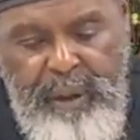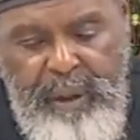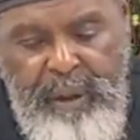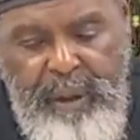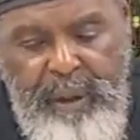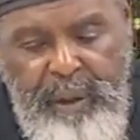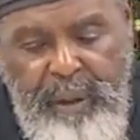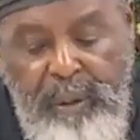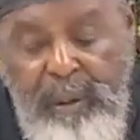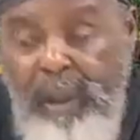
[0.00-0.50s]

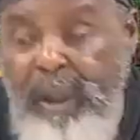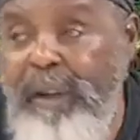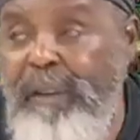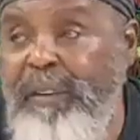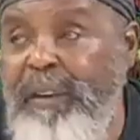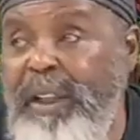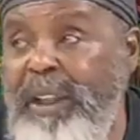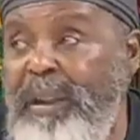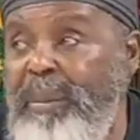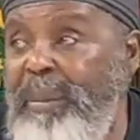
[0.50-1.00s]
whatever
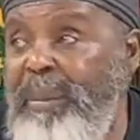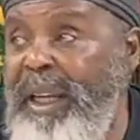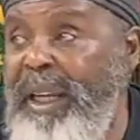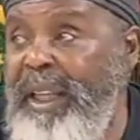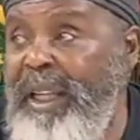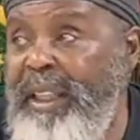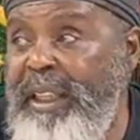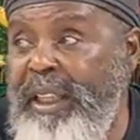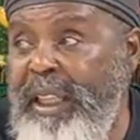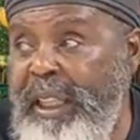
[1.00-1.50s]

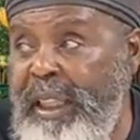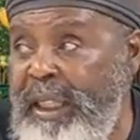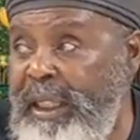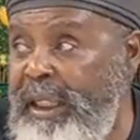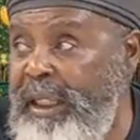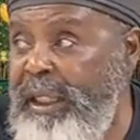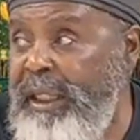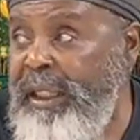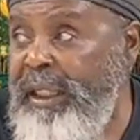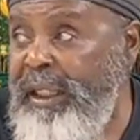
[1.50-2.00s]
anybody think,
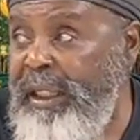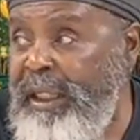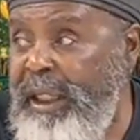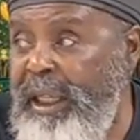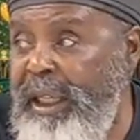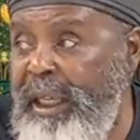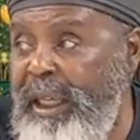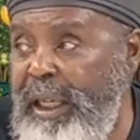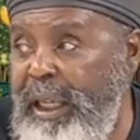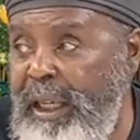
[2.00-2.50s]

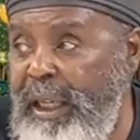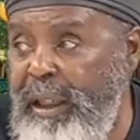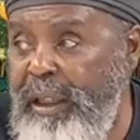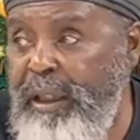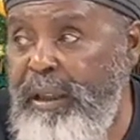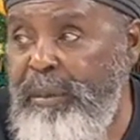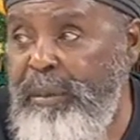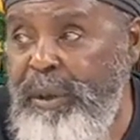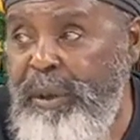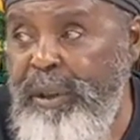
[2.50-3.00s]
our
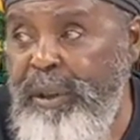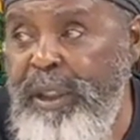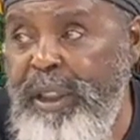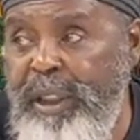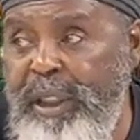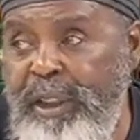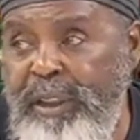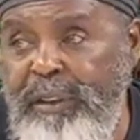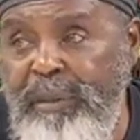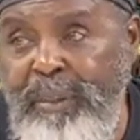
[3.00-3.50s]
community
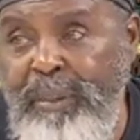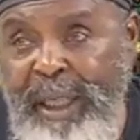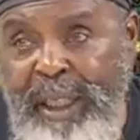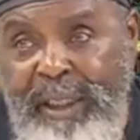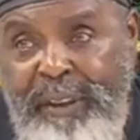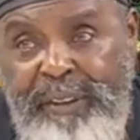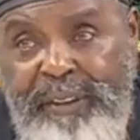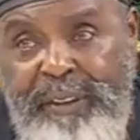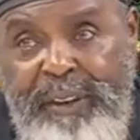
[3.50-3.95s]
is blessed.